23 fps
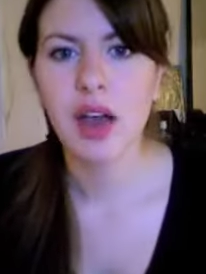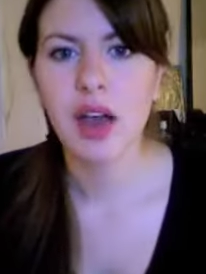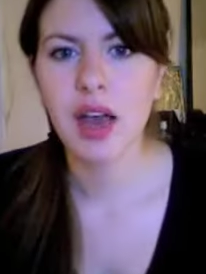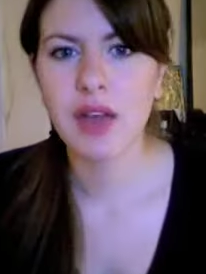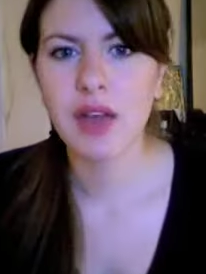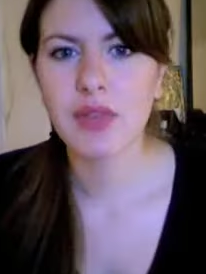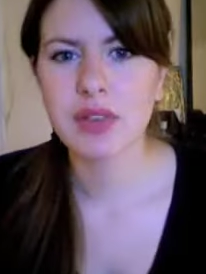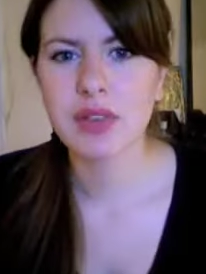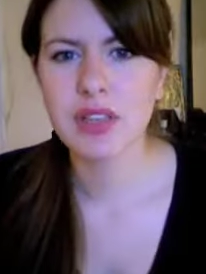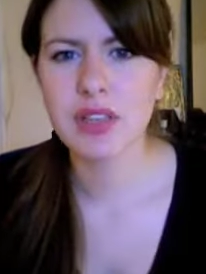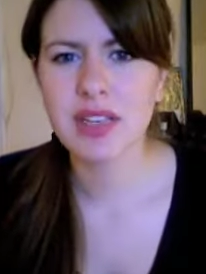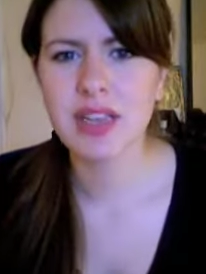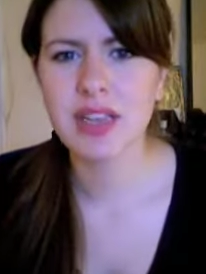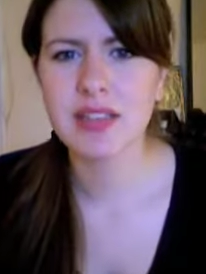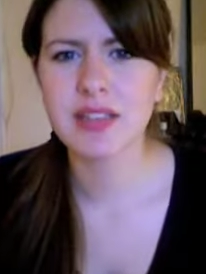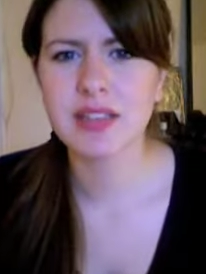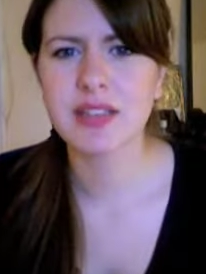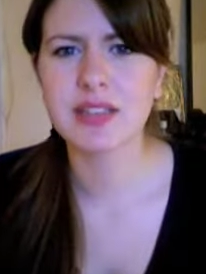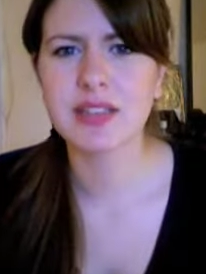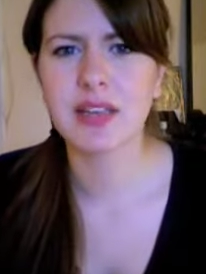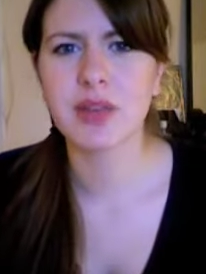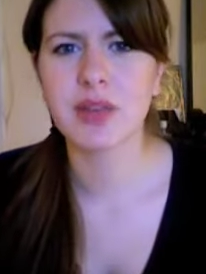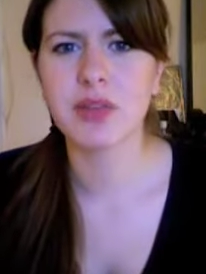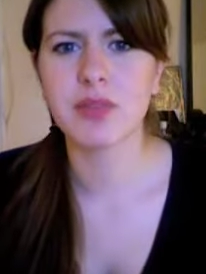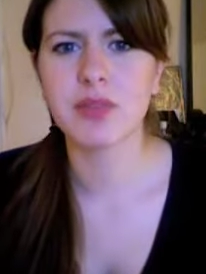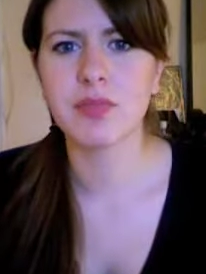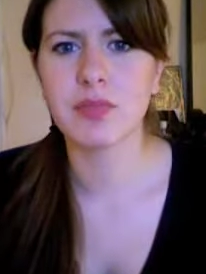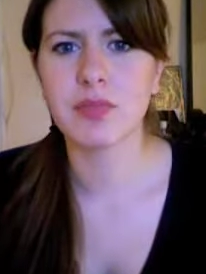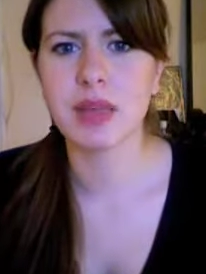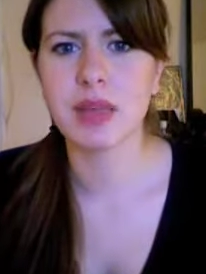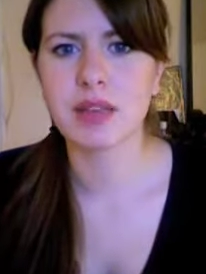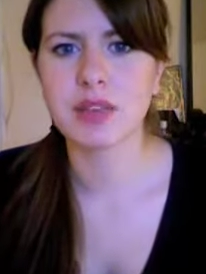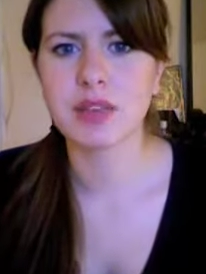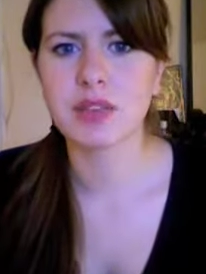I really hate the sound of
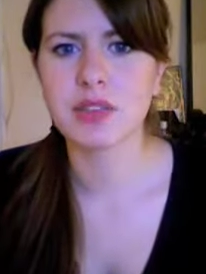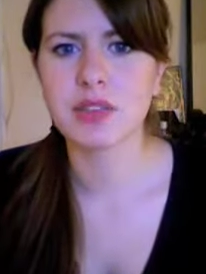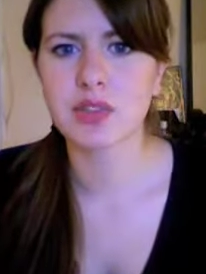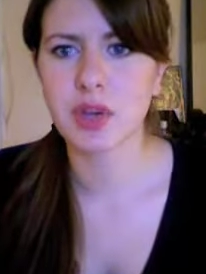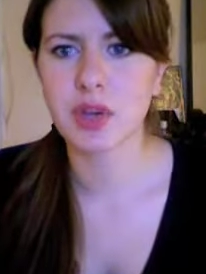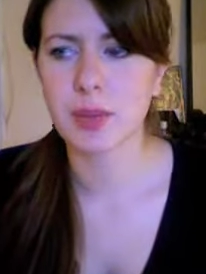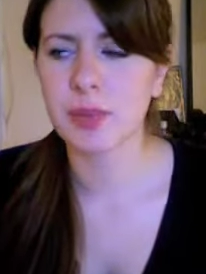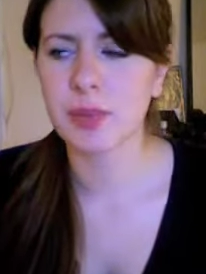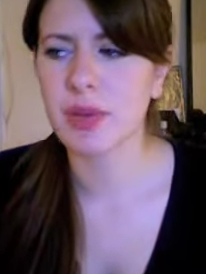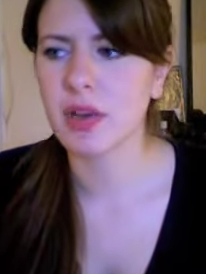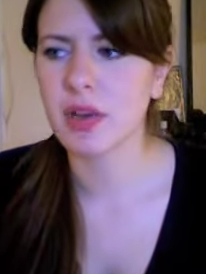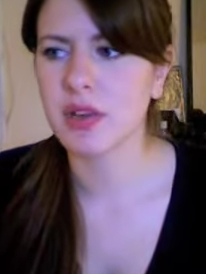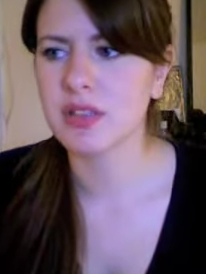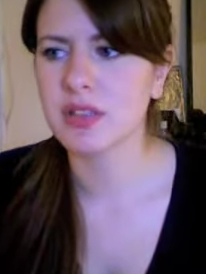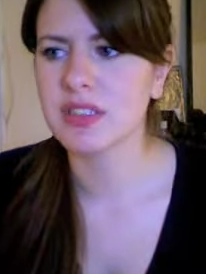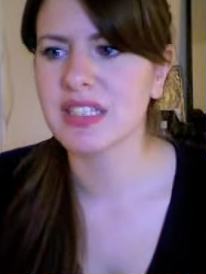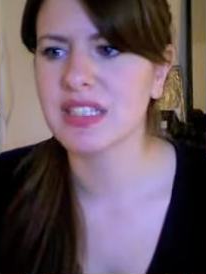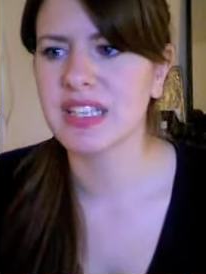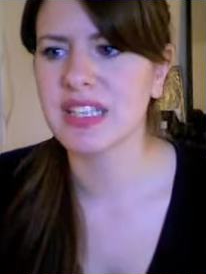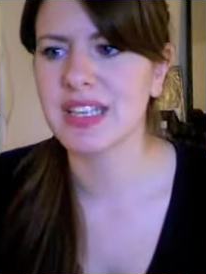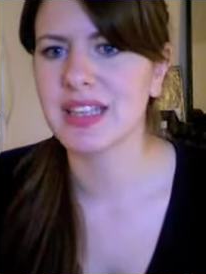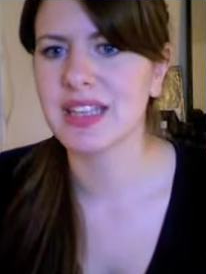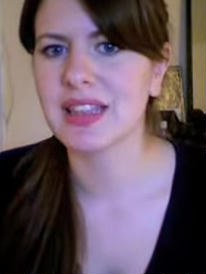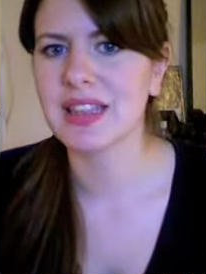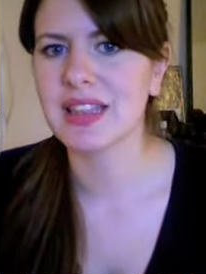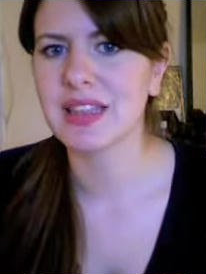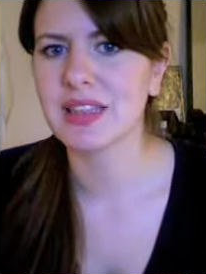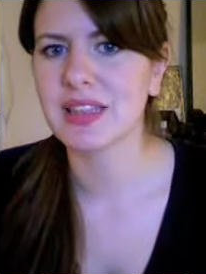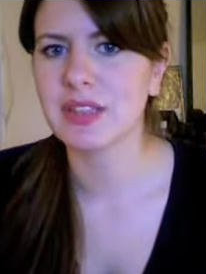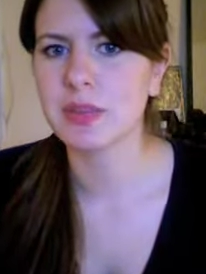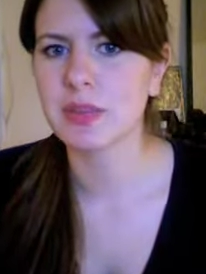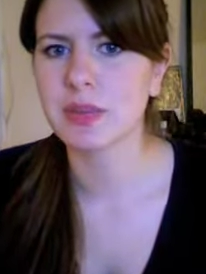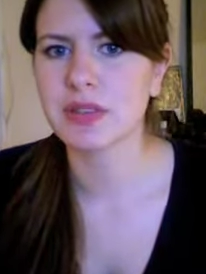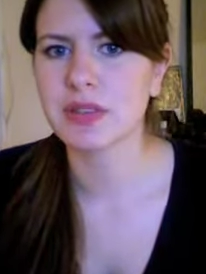metal scraping on teeth,
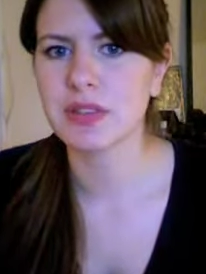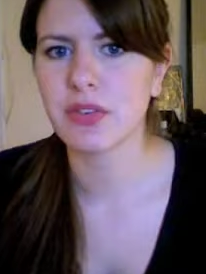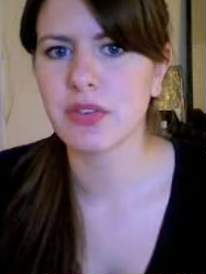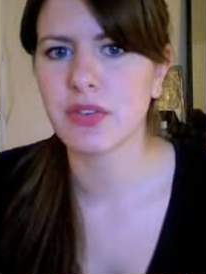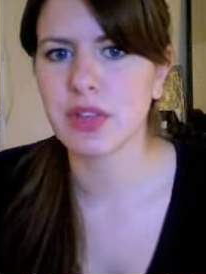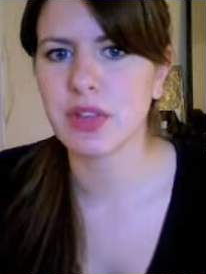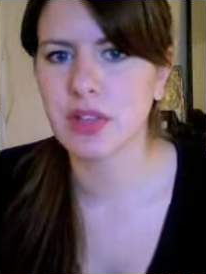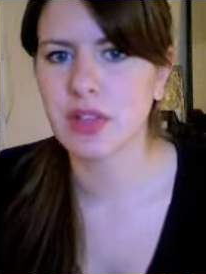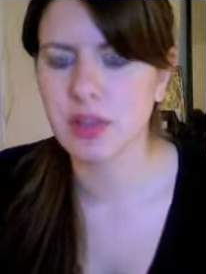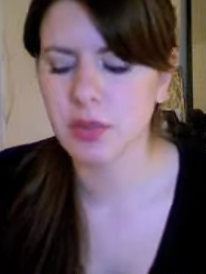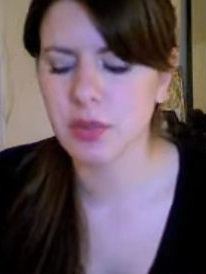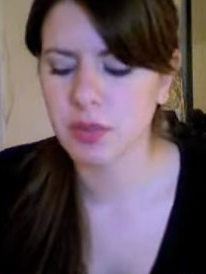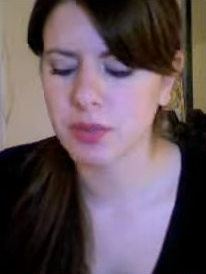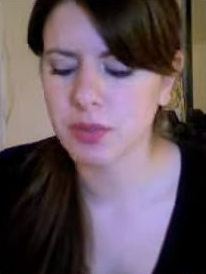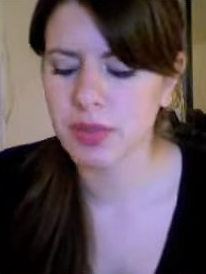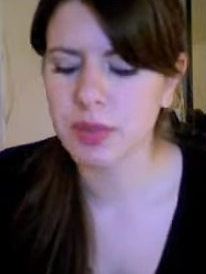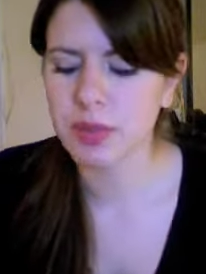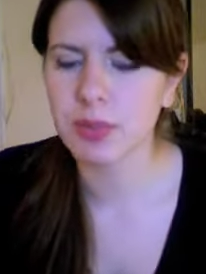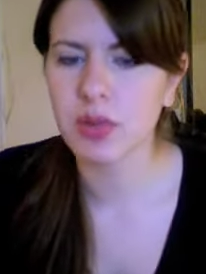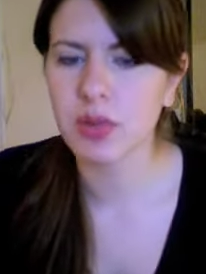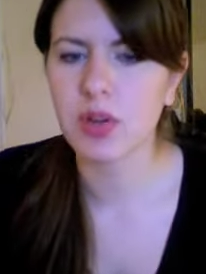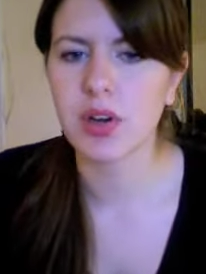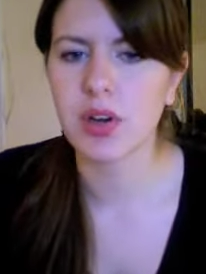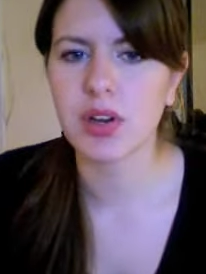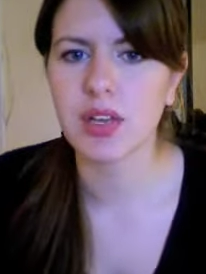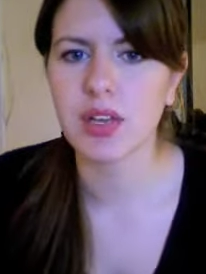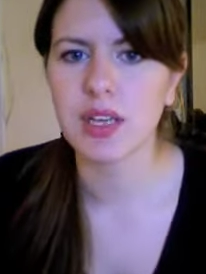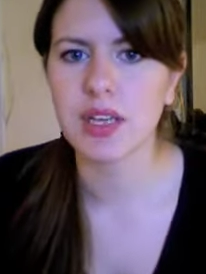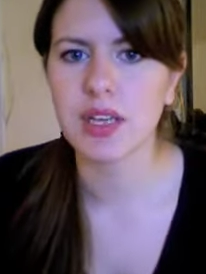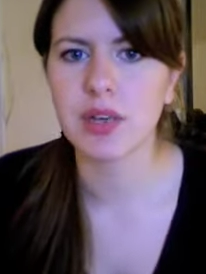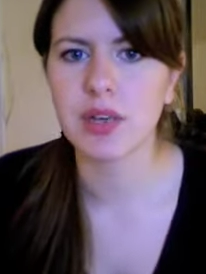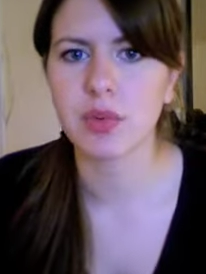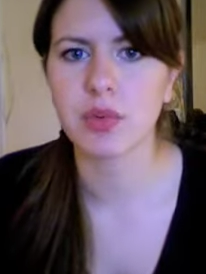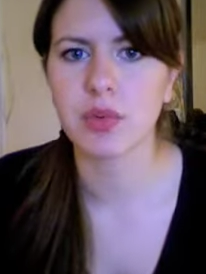specifically when people are
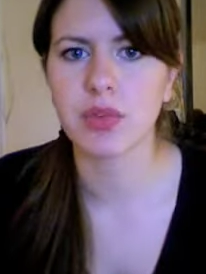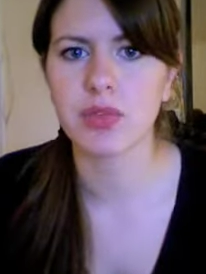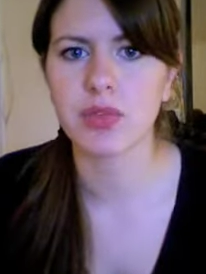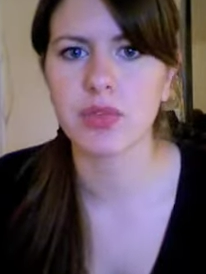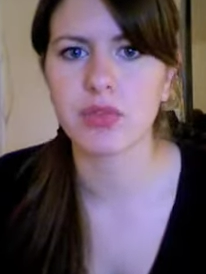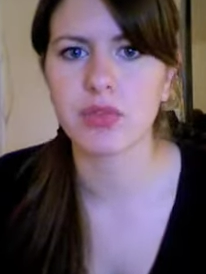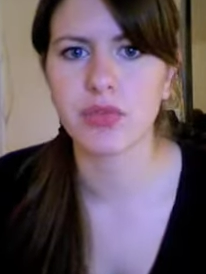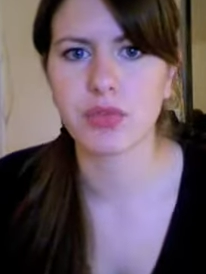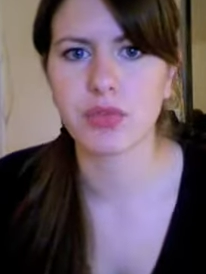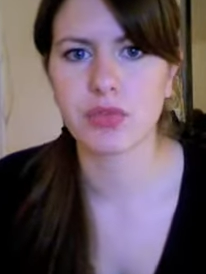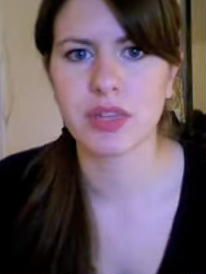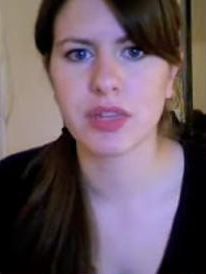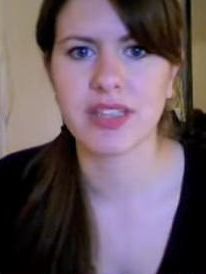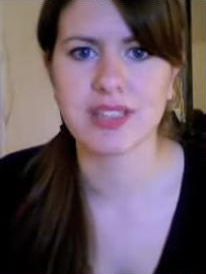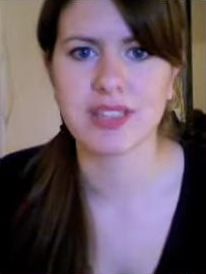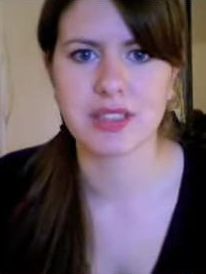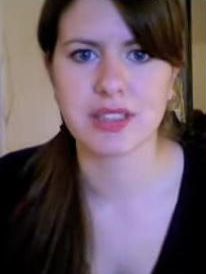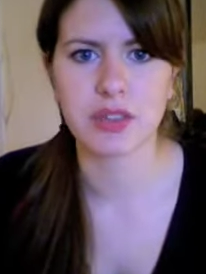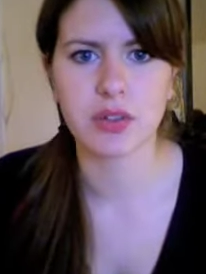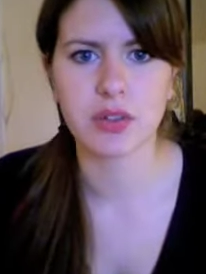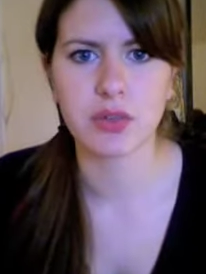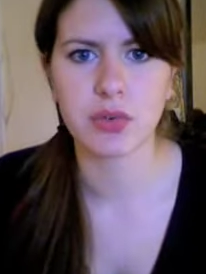eating with, like, dinner